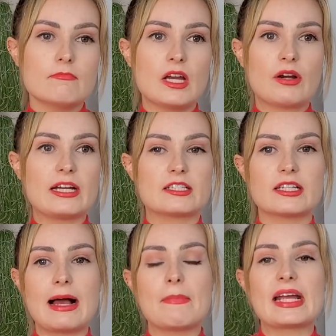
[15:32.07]
Okay, so
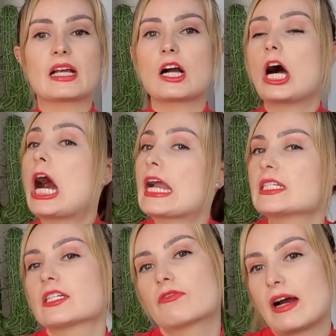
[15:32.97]
that might kind
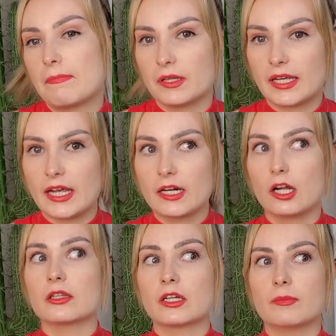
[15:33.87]
of replicate a
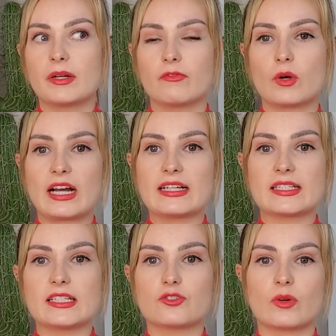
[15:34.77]
little bit of what I
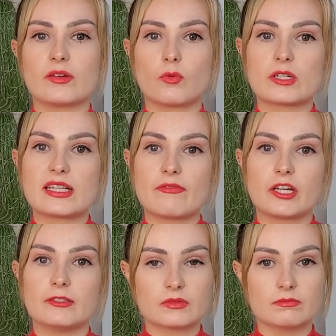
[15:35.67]
see 24/7.